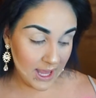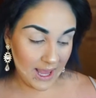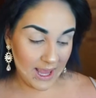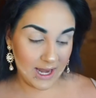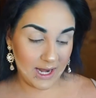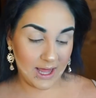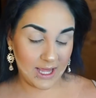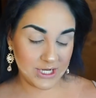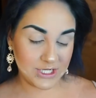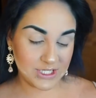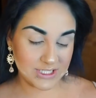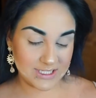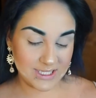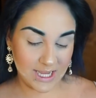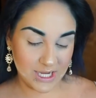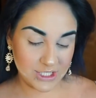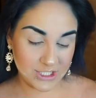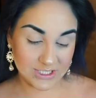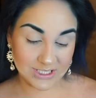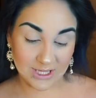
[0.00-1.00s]
And I
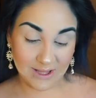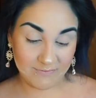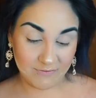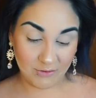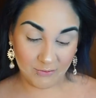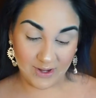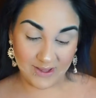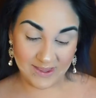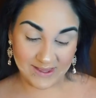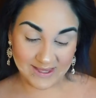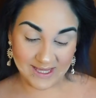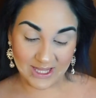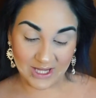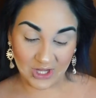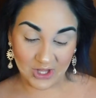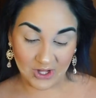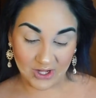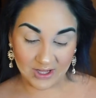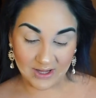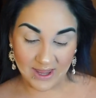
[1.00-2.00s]
just love the way that they
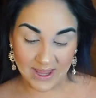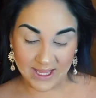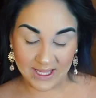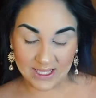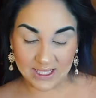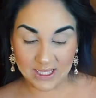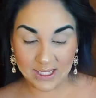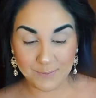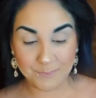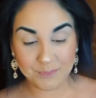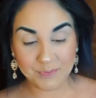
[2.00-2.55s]
look, like